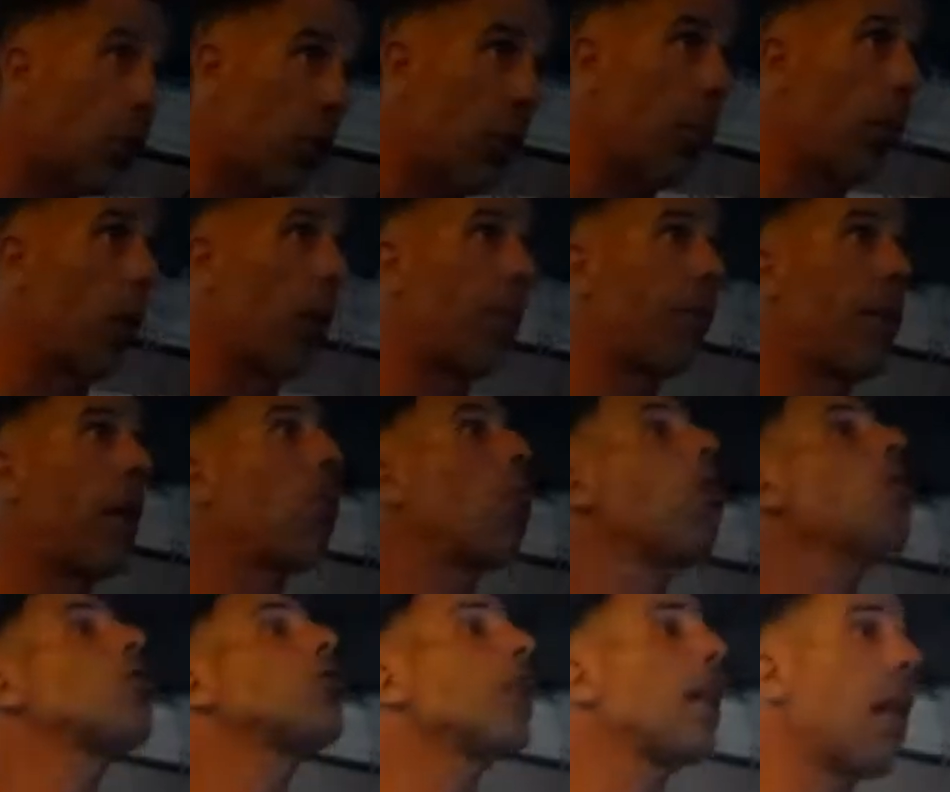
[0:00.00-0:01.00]
impossible.
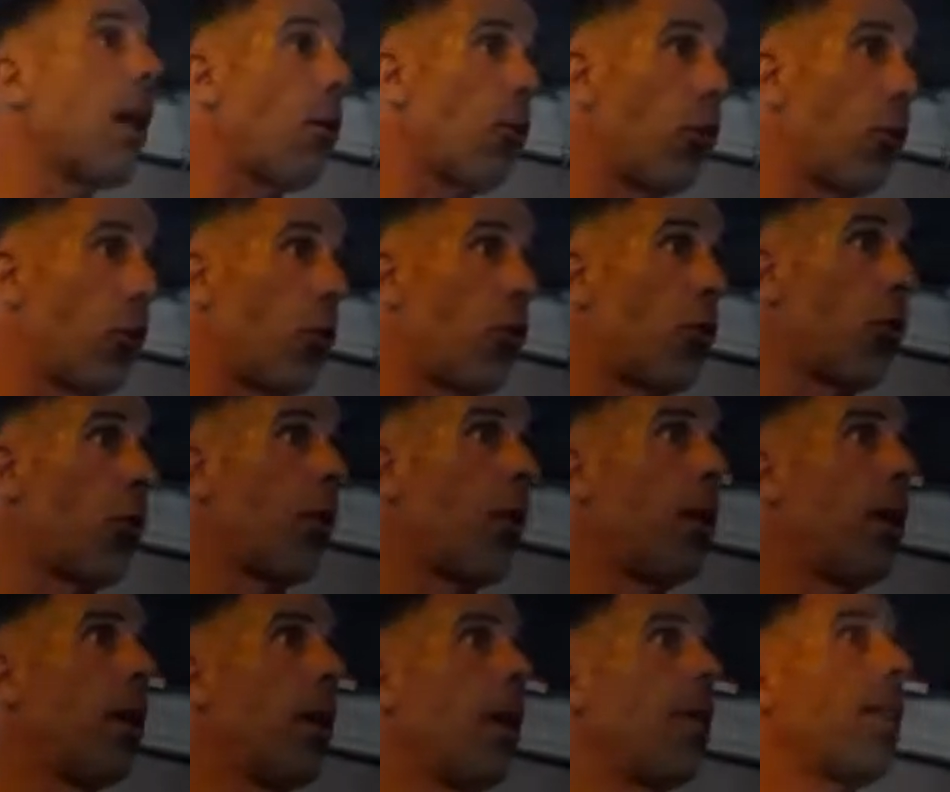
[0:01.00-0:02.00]
They won't allow you
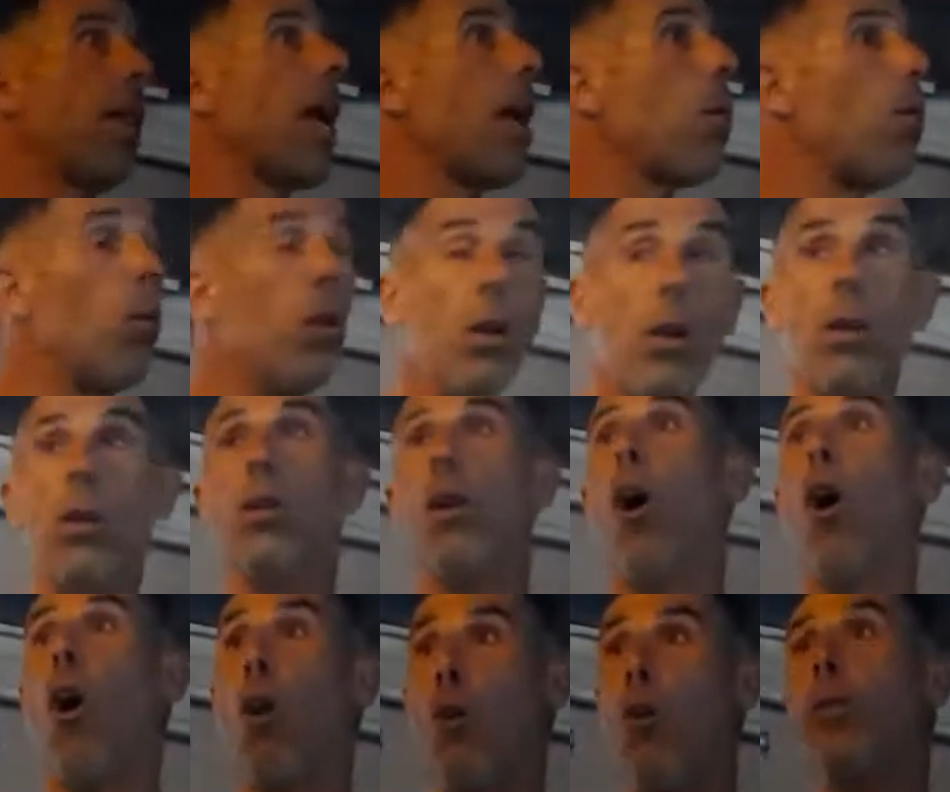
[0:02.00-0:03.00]
to. They
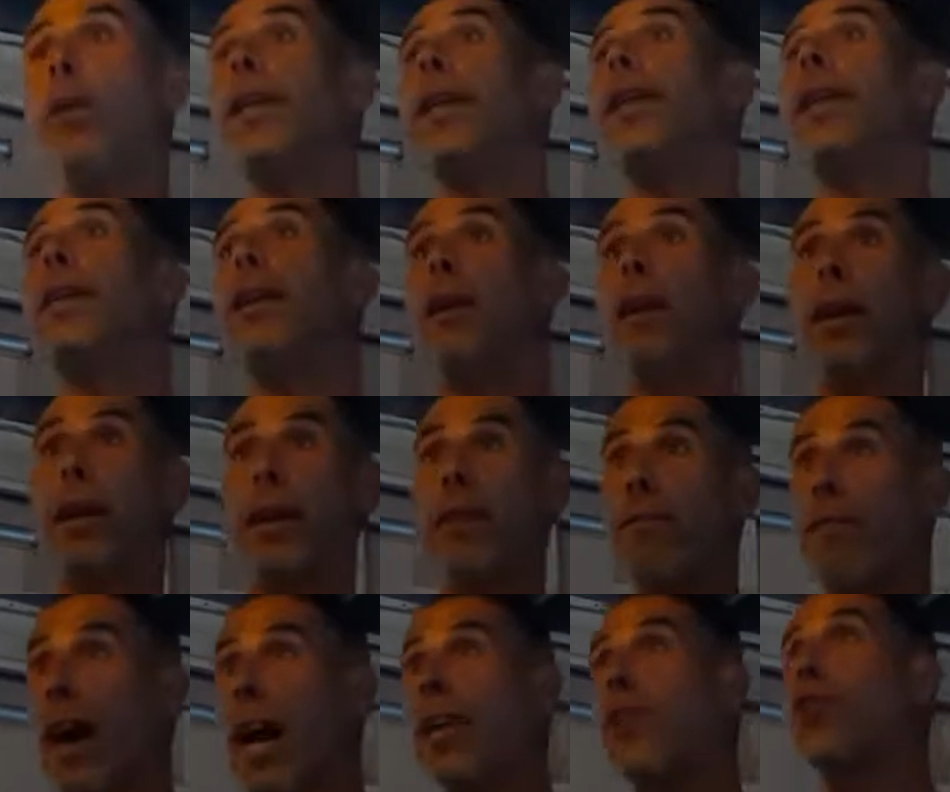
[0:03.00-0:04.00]
will only
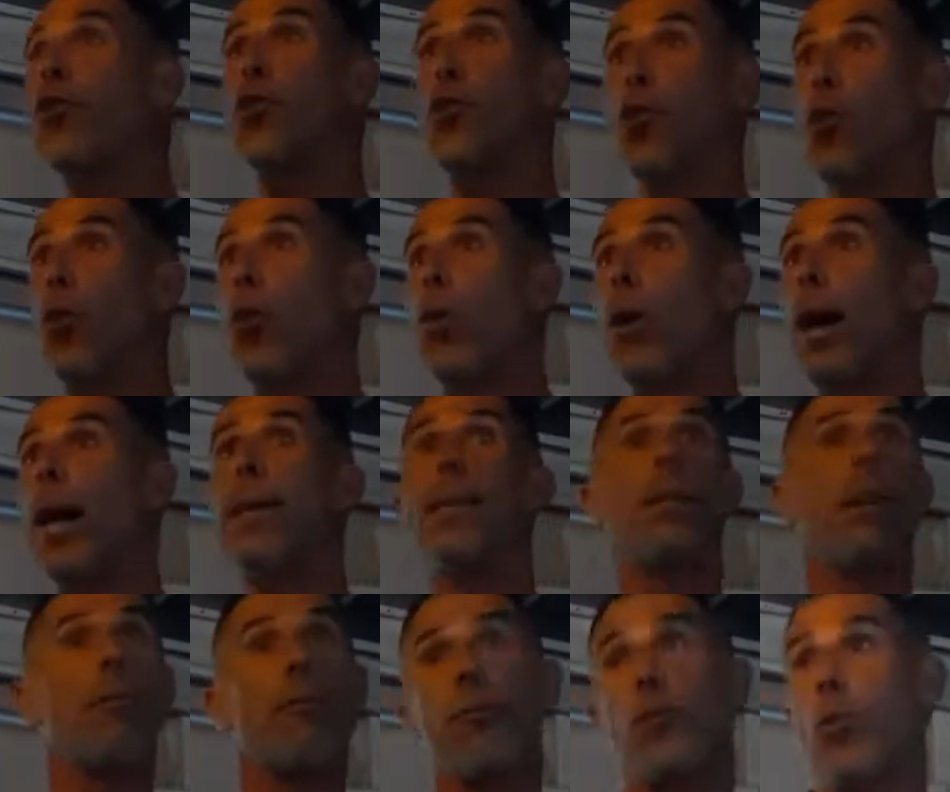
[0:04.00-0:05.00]
invite you
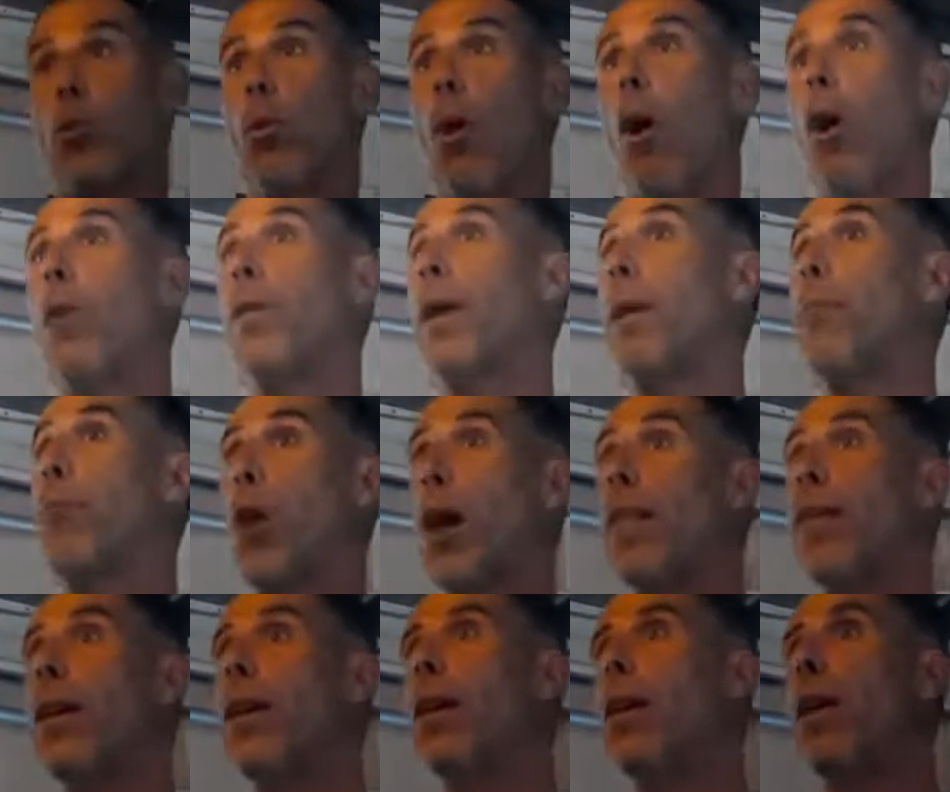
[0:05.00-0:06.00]
as if you are
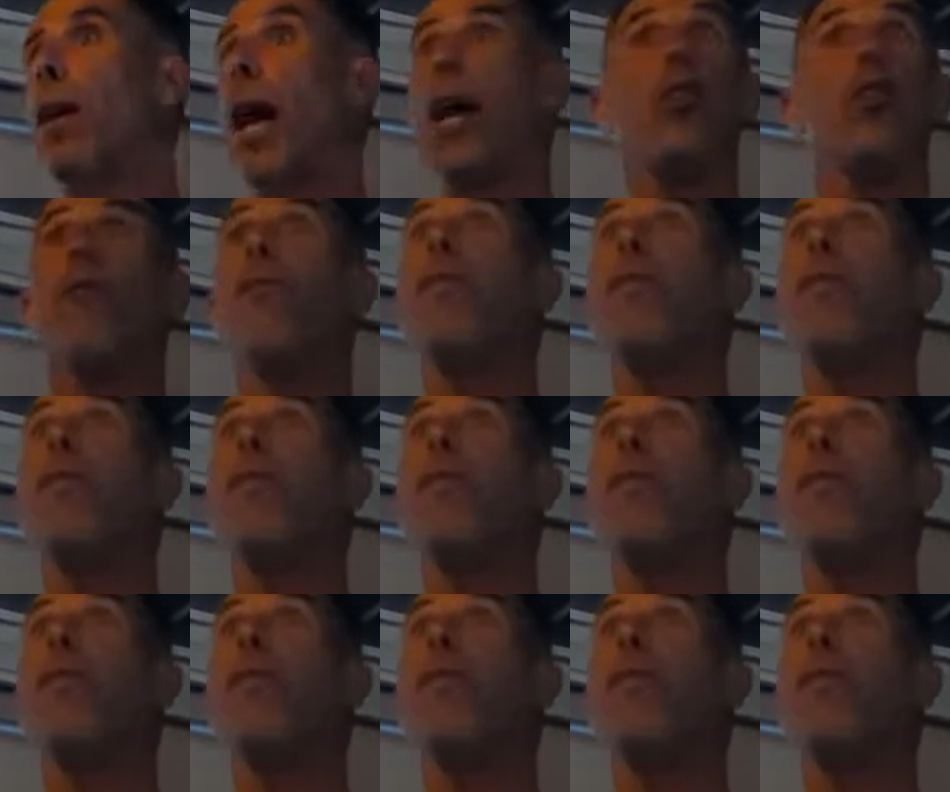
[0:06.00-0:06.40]
their brother